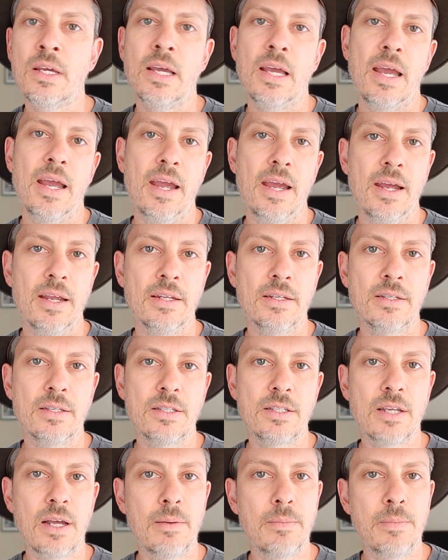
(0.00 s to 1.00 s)
and
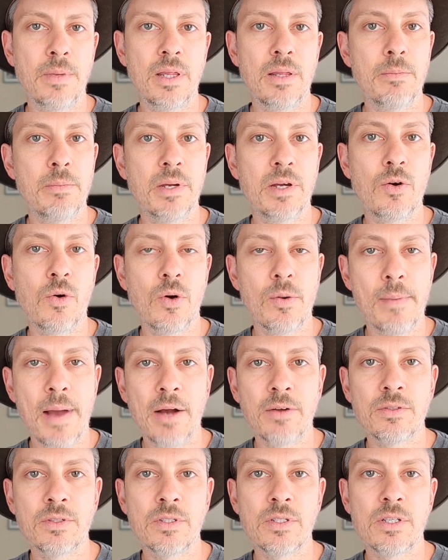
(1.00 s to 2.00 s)
some in the Bighorn
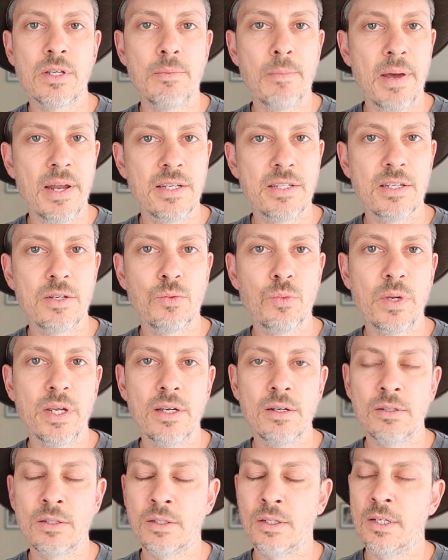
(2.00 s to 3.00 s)
Mountains and Medicine
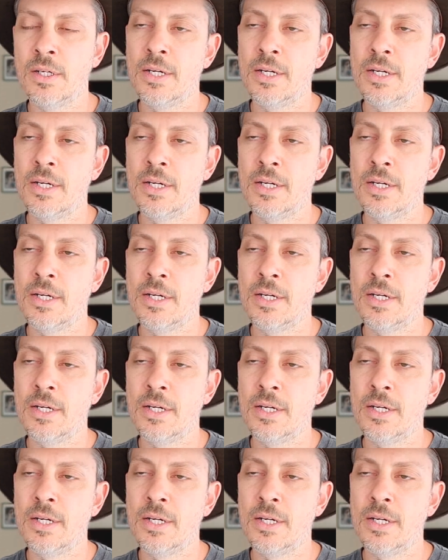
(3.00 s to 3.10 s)
Wheel.